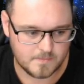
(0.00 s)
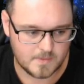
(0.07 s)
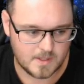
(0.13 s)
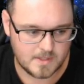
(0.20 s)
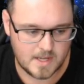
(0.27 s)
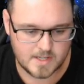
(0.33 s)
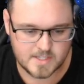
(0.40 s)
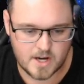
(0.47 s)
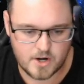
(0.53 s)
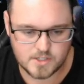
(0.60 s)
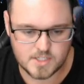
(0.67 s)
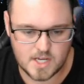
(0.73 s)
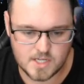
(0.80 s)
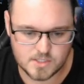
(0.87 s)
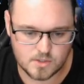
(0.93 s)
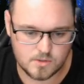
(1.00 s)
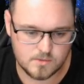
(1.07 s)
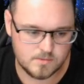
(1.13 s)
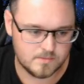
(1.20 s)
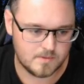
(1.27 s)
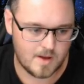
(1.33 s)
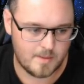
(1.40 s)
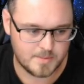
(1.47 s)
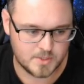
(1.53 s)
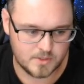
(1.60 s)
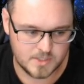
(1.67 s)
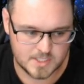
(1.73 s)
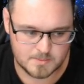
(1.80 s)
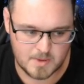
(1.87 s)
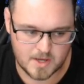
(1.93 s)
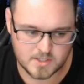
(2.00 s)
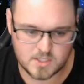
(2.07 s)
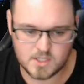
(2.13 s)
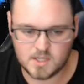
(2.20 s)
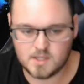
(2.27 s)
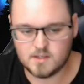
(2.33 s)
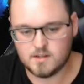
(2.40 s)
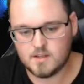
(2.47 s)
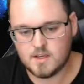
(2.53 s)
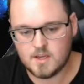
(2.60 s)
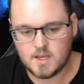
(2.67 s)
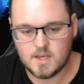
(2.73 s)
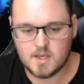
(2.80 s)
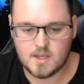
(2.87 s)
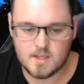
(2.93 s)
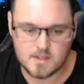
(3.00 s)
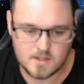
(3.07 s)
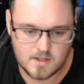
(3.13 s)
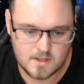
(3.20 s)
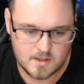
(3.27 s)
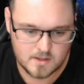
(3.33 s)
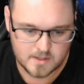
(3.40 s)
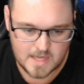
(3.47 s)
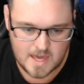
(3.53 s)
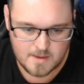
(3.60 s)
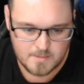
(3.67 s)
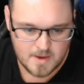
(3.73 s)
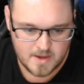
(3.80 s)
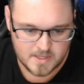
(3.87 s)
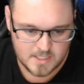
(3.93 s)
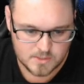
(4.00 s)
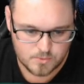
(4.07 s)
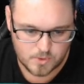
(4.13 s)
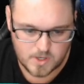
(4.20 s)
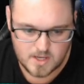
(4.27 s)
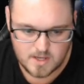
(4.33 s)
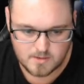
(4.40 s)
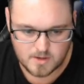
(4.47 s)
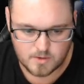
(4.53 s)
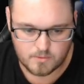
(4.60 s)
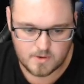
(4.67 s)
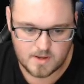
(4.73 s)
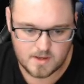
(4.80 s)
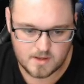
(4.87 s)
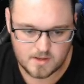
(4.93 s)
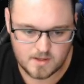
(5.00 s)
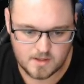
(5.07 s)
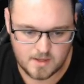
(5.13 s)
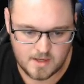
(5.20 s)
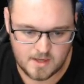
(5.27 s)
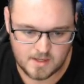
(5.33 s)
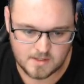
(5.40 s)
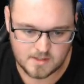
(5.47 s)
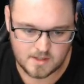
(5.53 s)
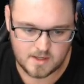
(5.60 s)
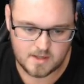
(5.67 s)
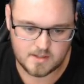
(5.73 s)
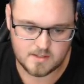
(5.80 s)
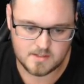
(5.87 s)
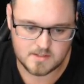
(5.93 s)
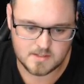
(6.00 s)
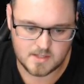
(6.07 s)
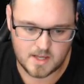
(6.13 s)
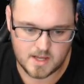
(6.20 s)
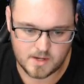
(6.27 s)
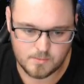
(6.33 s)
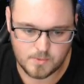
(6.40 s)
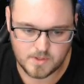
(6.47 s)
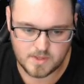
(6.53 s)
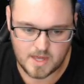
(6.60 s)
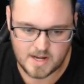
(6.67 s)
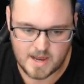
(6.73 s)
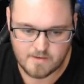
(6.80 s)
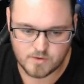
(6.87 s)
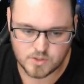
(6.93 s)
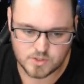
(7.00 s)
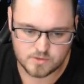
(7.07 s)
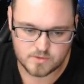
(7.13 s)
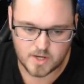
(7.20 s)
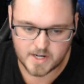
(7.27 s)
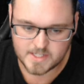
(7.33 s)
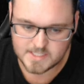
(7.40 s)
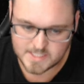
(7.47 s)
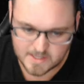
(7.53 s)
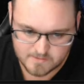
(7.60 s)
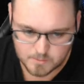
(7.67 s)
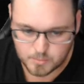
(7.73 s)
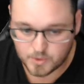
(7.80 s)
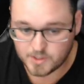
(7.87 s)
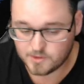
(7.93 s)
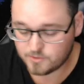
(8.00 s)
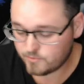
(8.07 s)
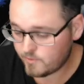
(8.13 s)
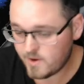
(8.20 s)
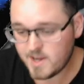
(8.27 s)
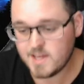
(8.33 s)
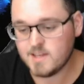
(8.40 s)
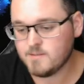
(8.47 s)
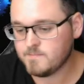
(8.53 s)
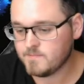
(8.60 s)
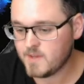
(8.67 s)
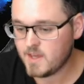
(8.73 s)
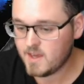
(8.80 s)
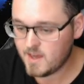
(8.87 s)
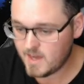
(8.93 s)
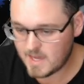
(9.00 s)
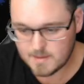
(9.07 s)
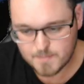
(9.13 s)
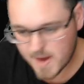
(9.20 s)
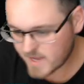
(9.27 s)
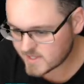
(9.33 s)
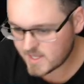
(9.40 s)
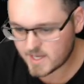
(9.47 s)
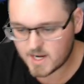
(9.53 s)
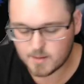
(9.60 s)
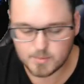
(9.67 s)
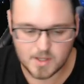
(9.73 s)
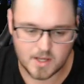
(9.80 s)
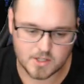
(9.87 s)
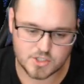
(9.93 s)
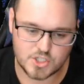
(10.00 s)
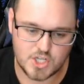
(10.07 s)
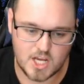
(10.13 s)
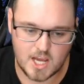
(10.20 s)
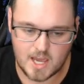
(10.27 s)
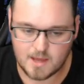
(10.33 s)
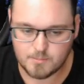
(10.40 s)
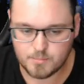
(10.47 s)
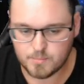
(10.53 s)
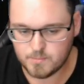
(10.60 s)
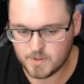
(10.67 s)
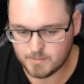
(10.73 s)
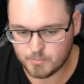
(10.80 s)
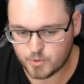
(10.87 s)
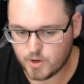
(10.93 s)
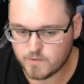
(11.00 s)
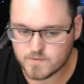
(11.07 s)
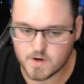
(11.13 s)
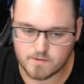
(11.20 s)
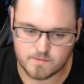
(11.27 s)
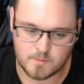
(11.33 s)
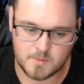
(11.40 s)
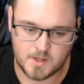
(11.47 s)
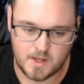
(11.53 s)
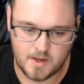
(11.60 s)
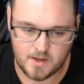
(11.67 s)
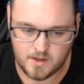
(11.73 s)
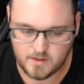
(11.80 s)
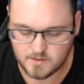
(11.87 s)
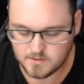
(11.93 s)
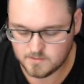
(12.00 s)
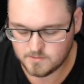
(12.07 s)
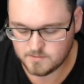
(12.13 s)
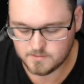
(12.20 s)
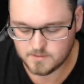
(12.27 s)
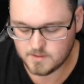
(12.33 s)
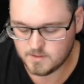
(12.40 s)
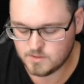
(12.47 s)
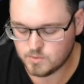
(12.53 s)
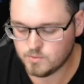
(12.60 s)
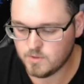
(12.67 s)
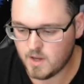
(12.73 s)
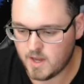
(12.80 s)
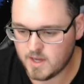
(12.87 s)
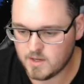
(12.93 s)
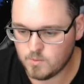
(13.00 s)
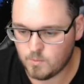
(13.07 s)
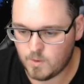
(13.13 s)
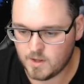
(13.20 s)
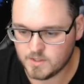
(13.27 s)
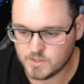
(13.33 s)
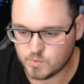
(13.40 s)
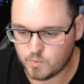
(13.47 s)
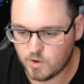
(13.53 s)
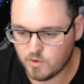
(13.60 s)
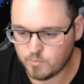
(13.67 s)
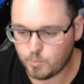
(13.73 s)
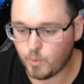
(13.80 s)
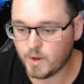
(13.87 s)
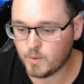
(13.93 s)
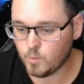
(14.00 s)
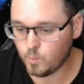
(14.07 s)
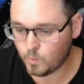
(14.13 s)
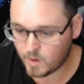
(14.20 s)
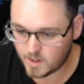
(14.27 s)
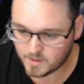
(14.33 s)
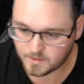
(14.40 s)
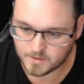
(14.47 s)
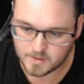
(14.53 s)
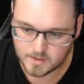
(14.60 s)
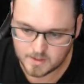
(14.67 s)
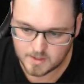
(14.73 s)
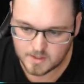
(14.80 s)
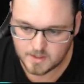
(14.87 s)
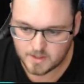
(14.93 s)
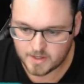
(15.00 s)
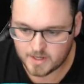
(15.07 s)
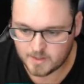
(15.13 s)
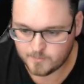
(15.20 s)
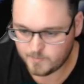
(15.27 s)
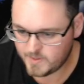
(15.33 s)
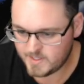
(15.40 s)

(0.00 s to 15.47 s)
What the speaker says: That is Harry Sheezel, absolutely smashing it. Came out in his rookie career and started with an average of 97.3. He backed that up last year and improved it from to a 112.1. It